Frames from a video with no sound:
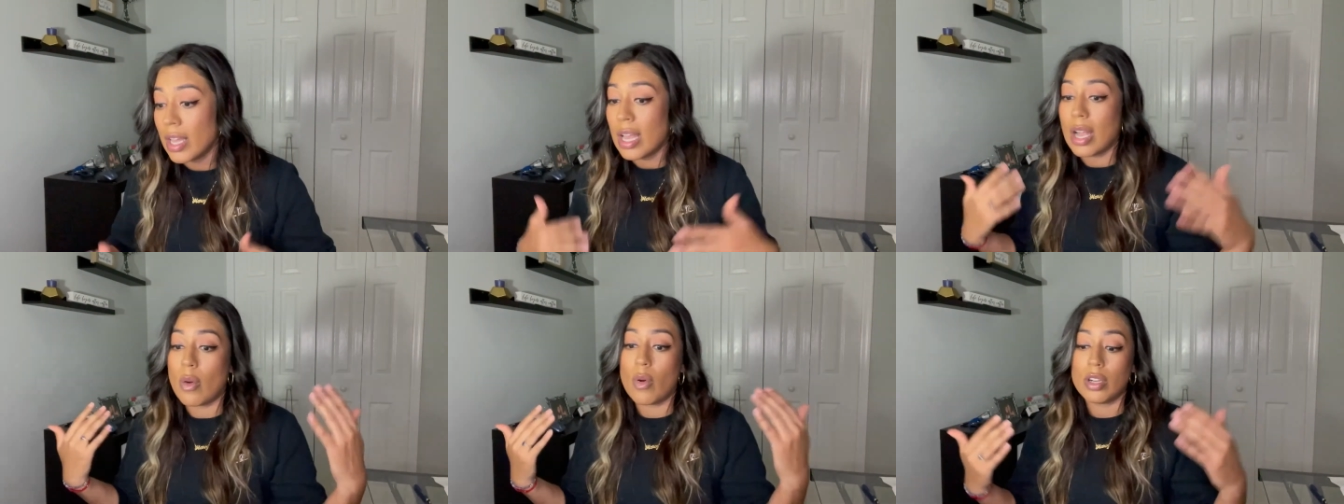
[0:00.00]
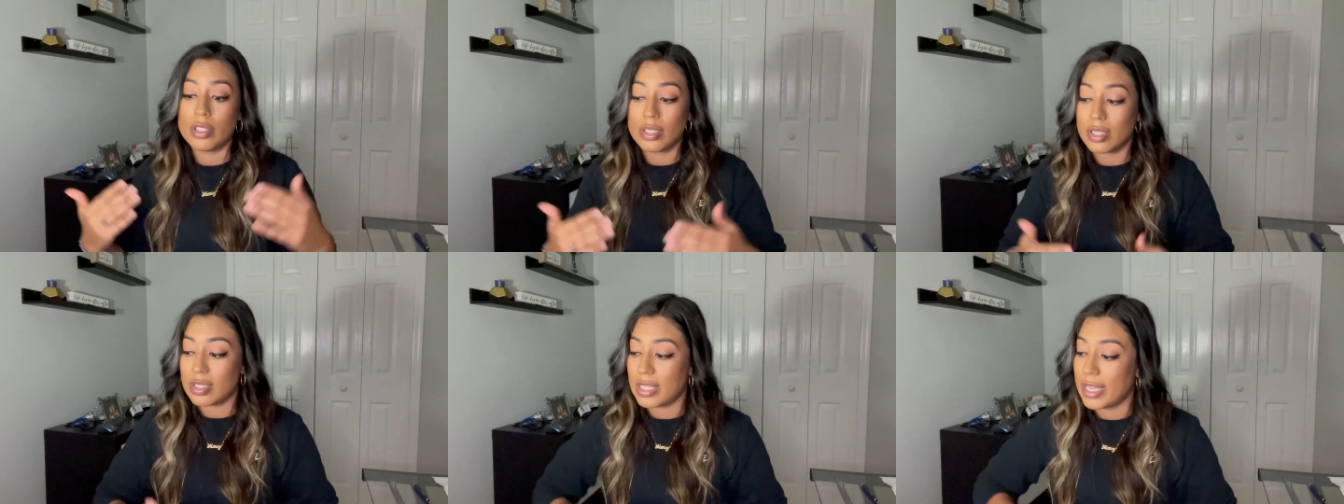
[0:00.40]
I want
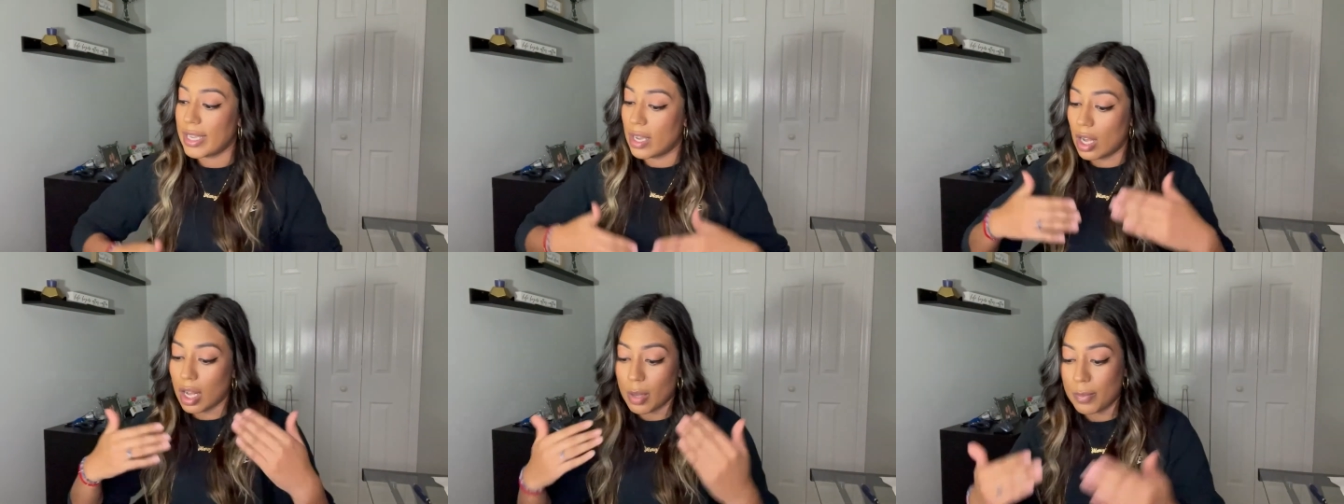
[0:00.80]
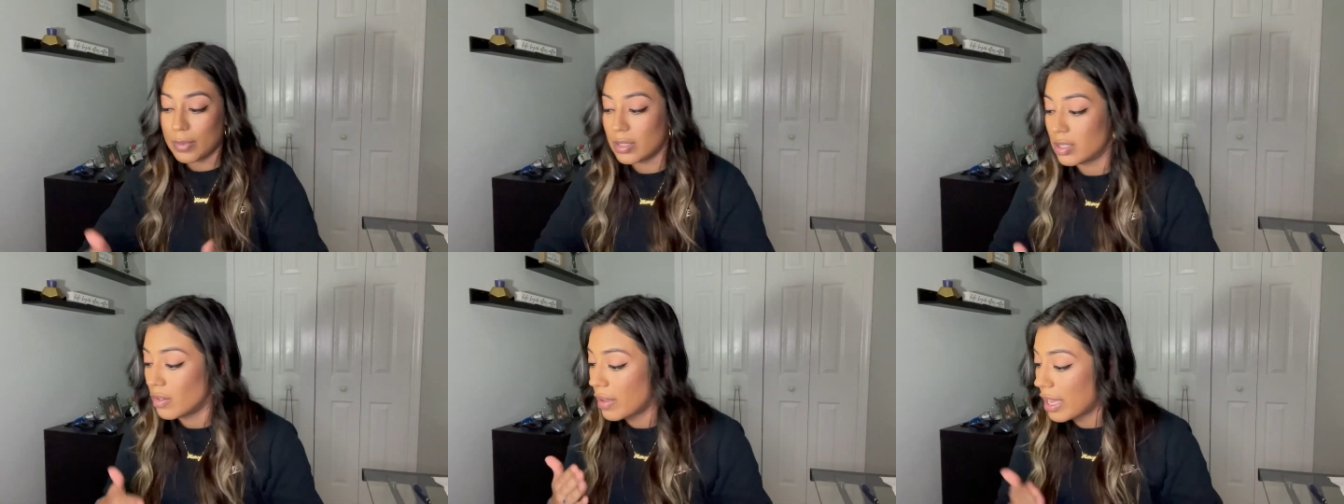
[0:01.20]
you to say it up
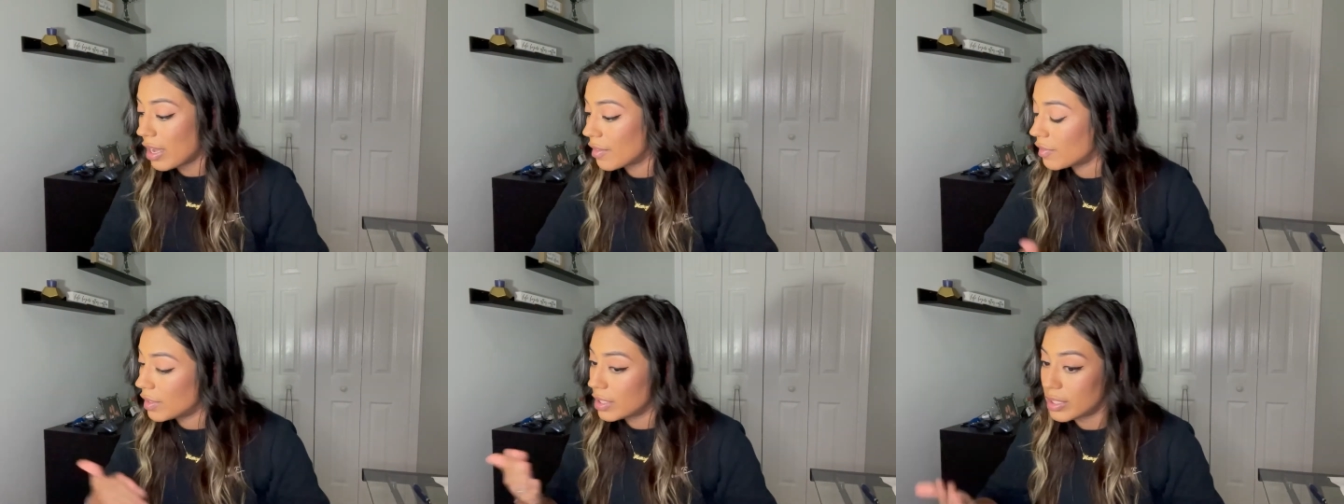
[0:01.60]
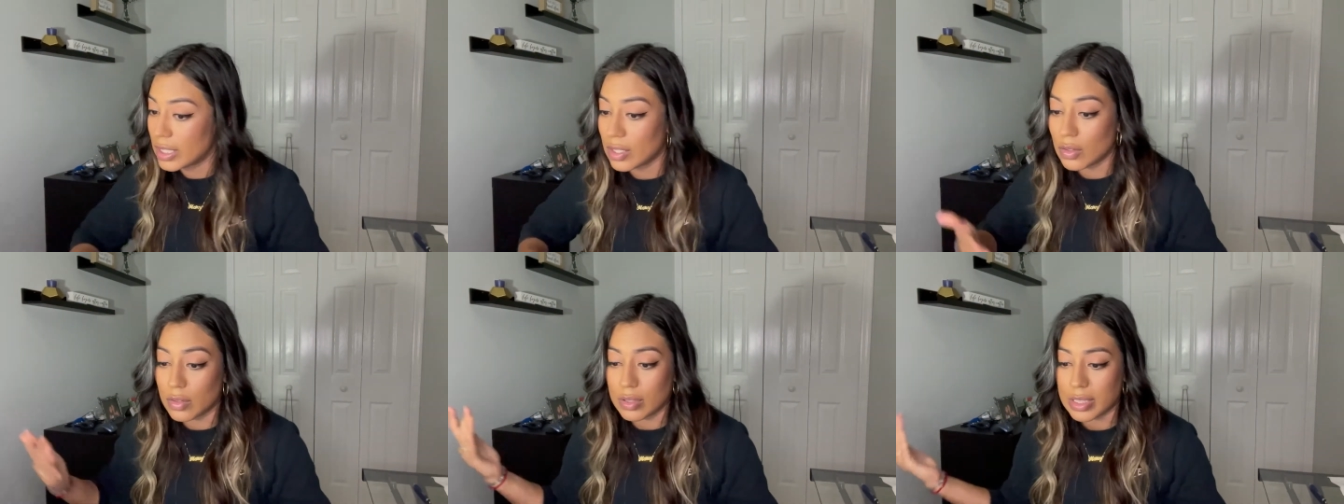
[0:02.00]
until every
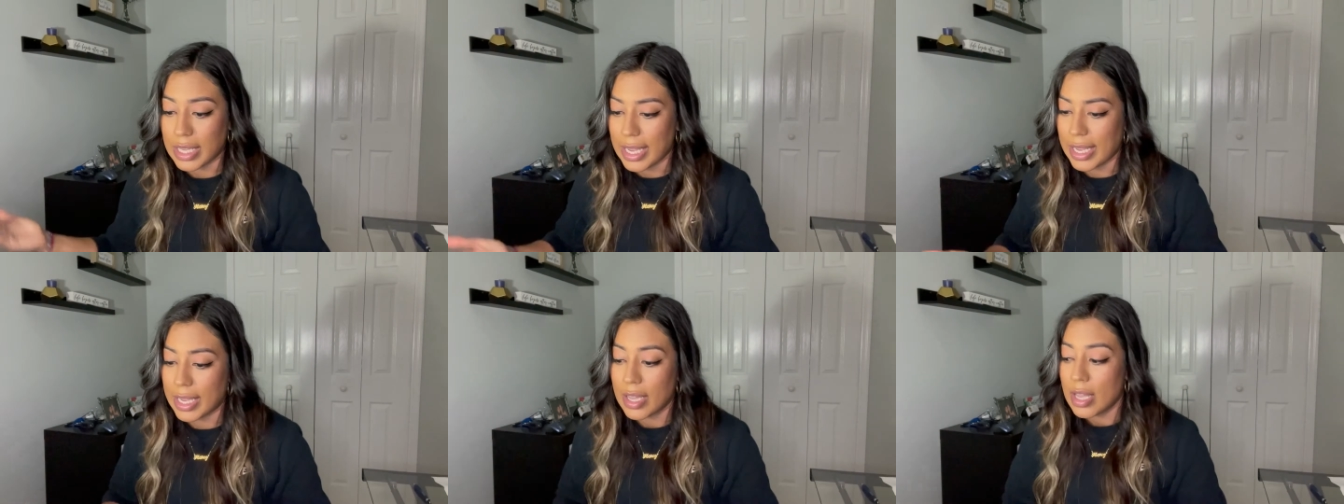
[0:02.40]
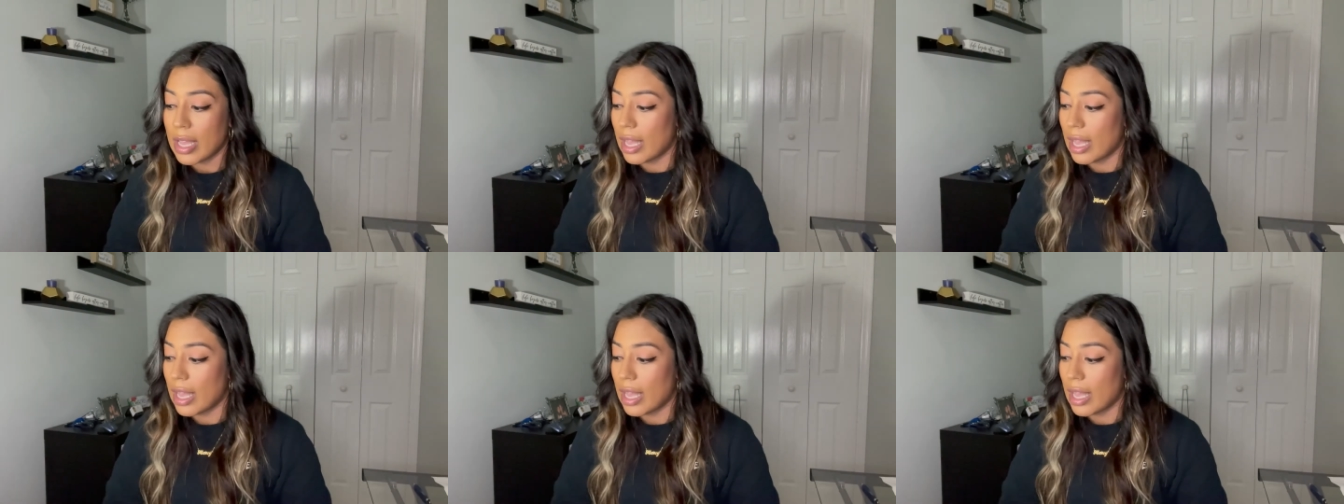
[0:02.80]
single day,